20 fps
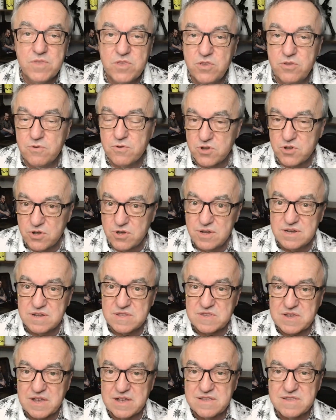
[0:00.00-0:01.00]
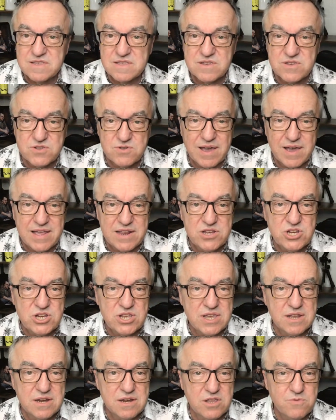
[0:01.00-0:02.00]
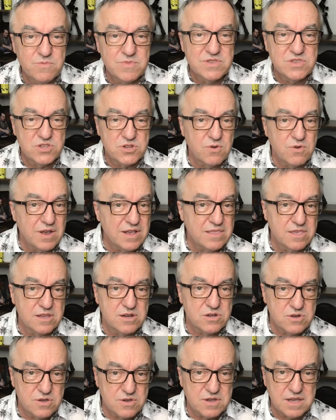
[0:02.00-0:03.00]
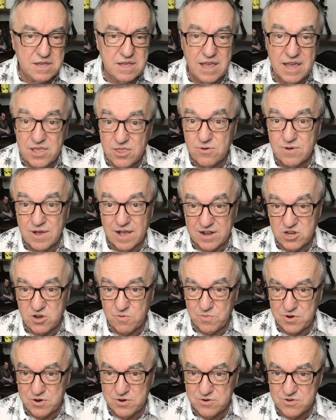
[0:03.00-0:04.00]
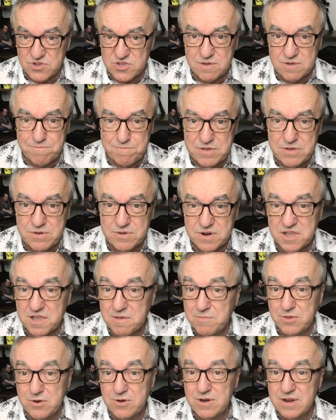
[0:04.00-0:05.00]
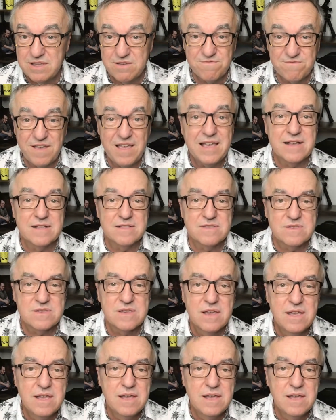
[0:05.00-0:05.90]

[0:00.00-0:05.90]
You could discuss the strategy and human strength that took other entrepreneurs to build a community of fans,